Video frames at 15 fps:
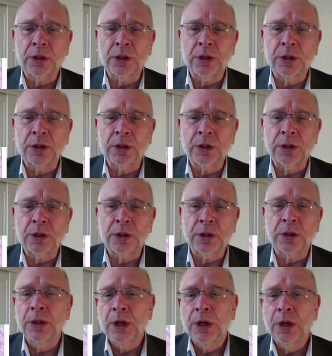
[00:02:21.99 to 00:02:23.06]
open
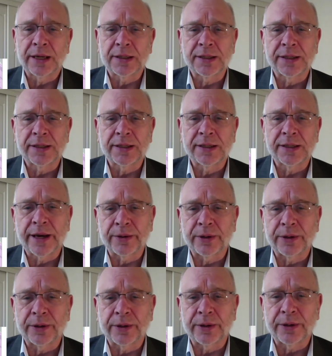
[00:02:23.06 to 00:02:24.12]
space, etc.